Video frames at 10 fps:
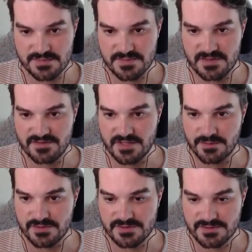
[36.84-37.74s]
to be available
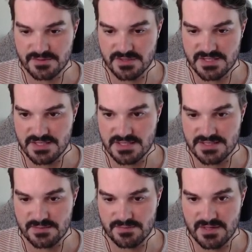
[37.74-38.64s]
which is
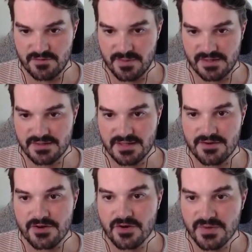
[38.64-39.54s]
a bit of a bugger,
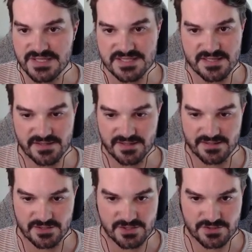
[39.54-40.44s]
and no one's selling
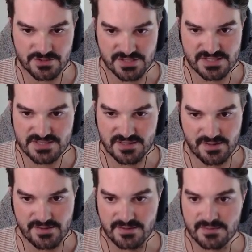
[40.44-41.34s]
electronics
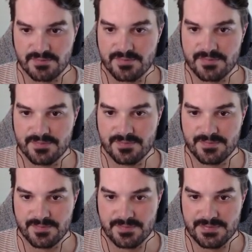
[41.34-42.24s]
either.
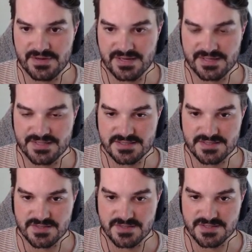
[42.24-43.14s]

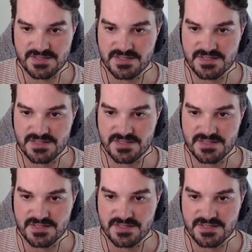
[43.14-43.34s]
But,